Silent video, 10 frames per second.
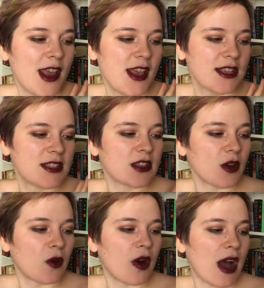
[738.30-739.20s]

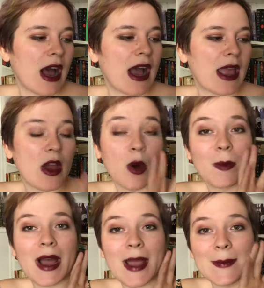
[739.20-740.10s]
So I
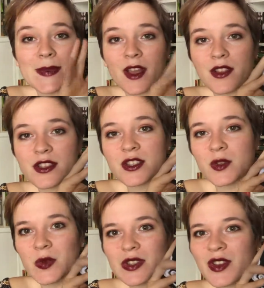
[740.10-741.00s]
hope I'm done
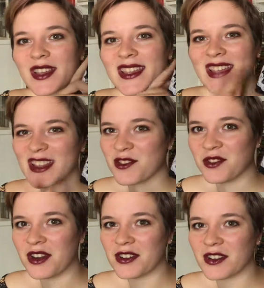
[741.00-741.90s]
soon so I can get to Dark